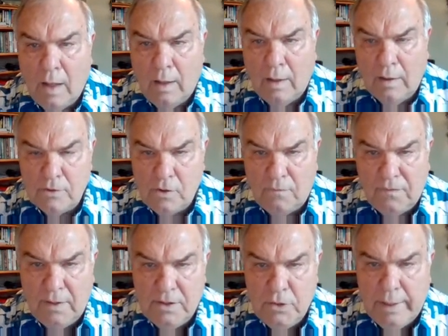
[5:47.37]
So
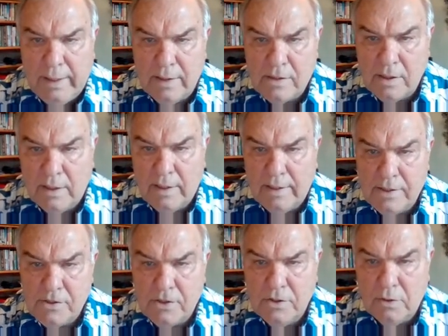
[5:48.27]
fluctuating
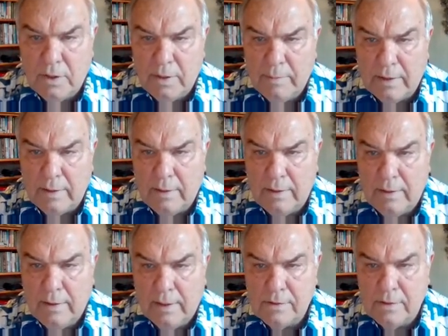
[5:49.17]
salinities do limit
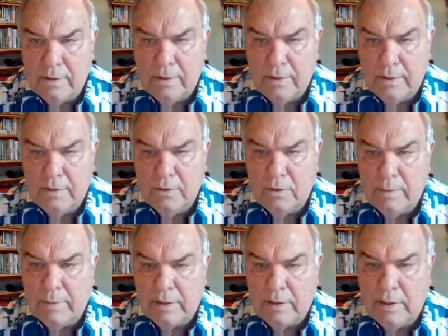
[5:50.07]

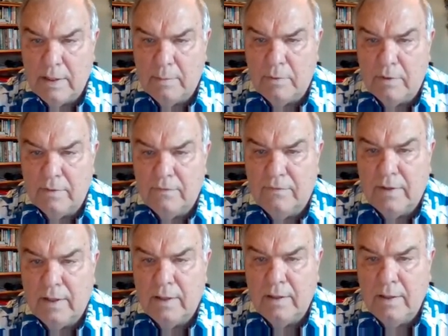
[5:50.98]
the number of
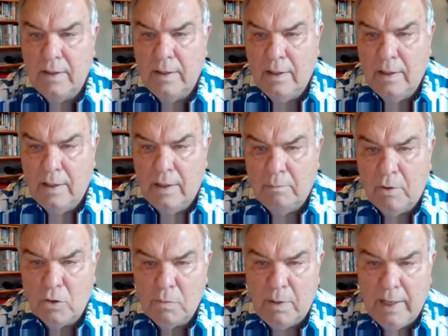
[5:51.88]

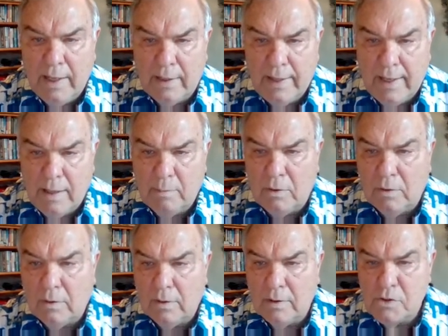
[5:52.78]
both plant and
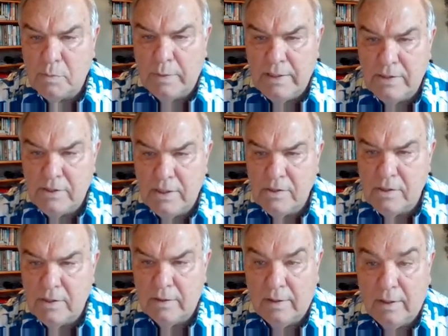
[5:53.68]
animal
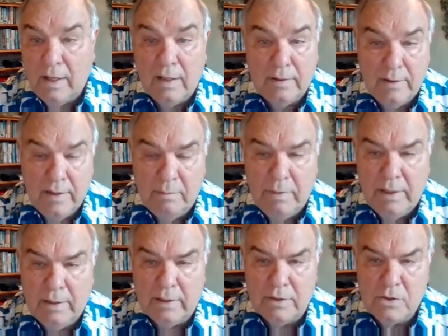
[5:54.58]
species, not the
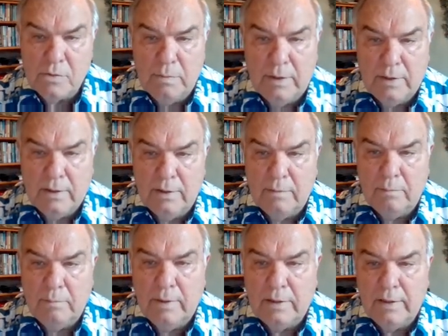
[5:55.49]
abundance, but
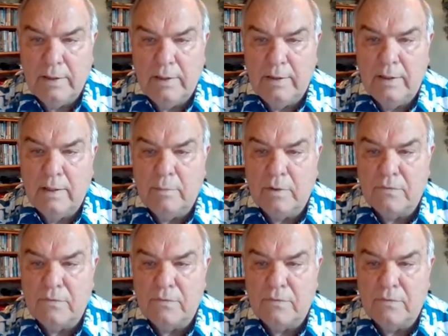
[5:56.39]
the number of